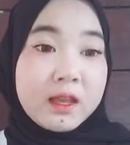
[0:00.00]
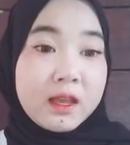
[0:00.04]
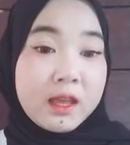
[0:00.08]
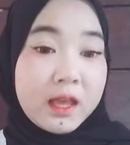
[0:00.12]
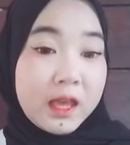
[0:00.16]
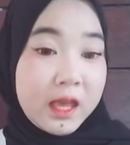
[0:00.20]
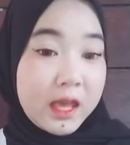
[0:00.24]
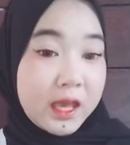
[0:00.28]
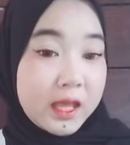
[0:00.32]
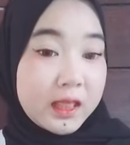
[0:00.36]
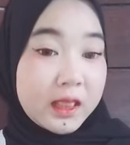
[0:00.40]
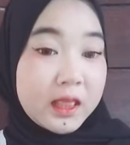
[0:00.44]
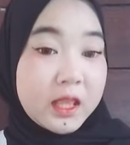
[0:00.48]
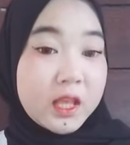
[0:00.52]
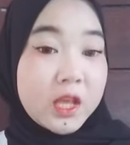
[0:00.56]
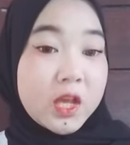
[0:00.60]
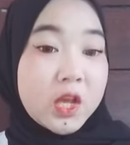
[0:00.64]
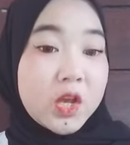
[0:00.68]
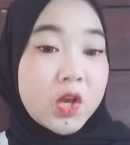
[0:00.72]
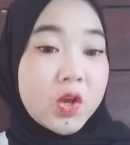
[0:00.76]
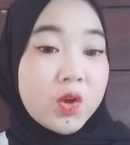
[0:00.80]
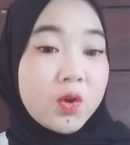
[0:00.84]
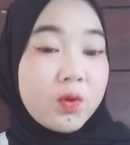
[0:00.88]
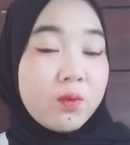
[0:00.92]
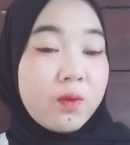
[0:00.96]
hat,
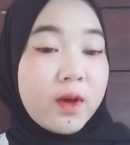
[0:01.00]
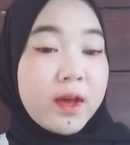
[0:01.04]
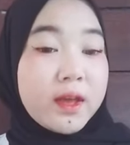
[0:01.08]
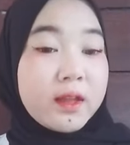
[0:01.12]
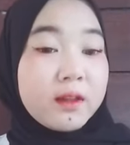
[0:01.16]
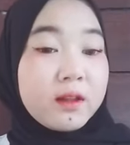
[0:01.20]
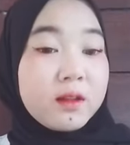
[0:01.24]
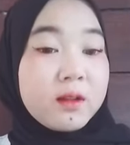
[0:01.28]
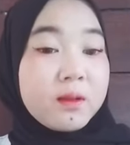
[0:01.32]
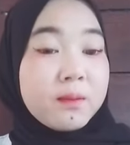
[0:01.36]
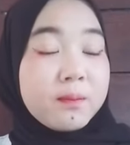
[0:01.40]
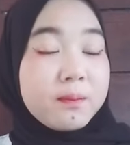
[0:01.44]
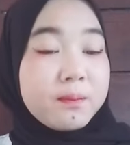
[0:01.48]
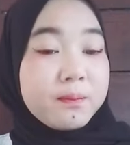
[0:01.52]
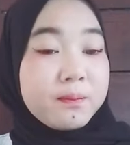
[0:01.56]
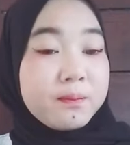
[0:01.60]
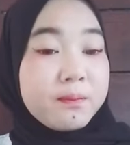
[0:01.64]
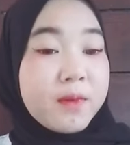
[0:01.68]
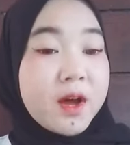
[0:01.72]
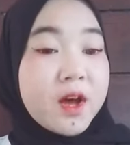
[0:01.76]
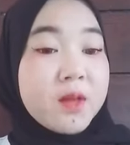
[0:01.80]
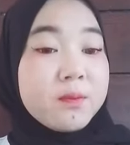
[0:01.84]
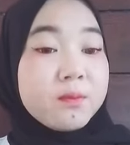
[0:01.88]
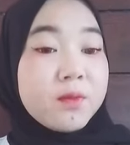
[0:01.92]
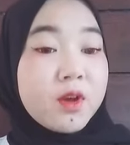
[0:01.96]
while
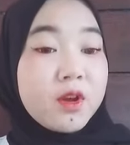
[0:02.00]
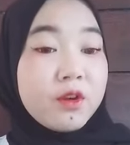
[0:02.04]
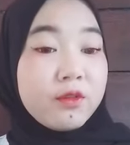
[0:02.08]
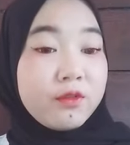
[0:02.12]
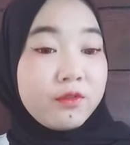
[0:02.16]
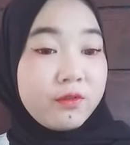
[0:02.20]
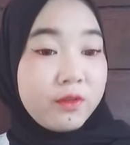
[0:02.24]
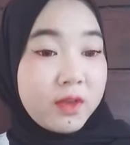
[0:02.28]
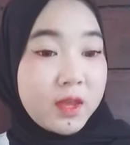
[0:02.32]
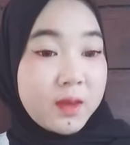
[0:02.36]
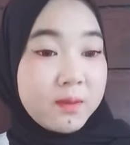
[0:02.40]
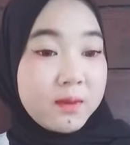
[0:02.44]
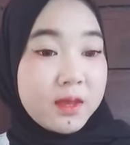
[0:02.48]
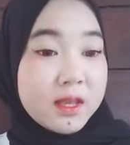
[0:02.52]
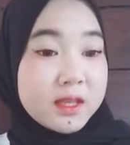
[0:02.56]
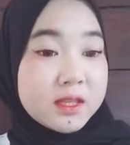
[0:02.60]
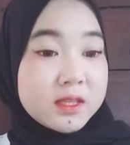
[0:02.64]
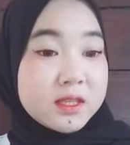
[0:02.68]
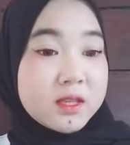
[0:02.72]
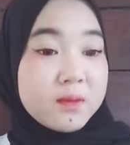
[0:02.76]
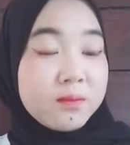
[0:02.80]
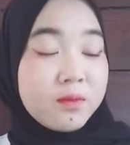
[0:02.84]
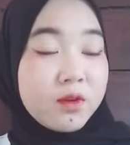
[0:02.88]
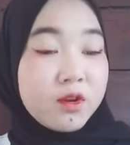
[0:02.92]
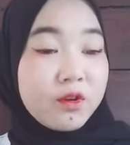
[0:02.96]
bound morpheme is
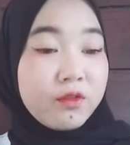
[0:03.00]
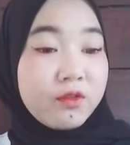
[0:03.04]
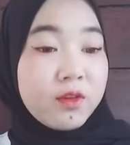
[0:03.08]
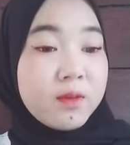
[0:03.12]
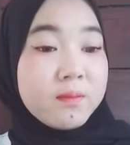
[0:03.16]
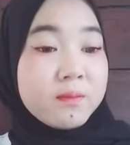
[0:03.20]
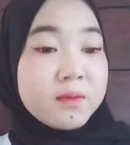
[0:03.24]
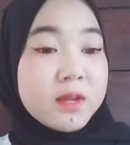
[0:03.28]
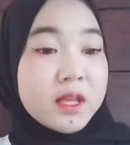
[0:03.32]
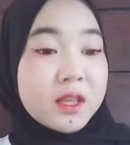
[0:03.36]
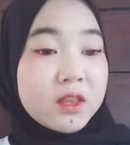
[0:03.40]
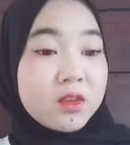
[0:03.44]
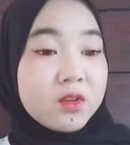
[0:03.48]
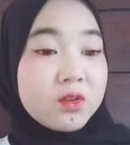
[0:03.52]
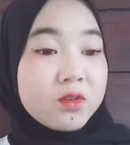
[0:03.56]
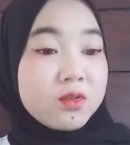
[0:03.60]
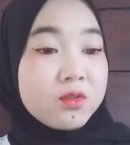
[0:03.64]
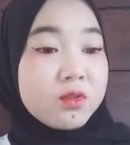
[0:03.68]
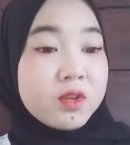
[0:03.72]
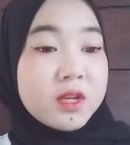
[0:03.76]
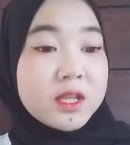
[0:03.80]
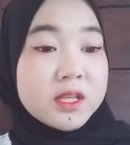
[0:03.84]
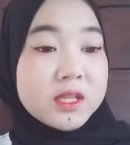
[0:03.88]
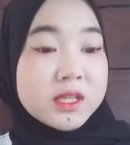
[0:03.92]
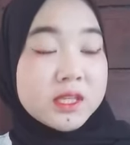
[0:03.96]
the morpheme that
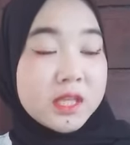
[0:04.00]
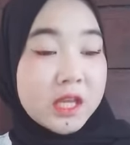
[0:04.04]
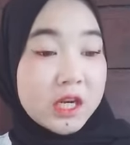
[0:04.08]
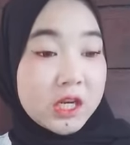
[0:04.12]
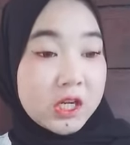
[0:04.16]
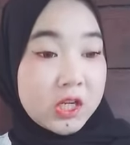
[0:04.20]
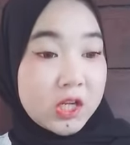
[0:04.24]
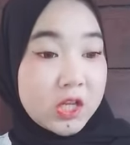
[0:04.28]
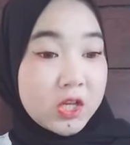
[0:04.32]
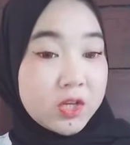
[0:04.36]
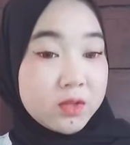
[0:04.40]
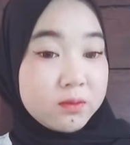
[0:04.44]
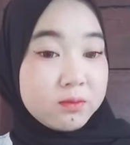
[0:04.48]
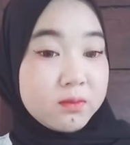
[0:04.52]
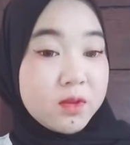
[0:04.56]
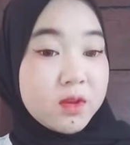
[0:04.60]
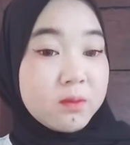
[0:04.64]
couldn't stand alone.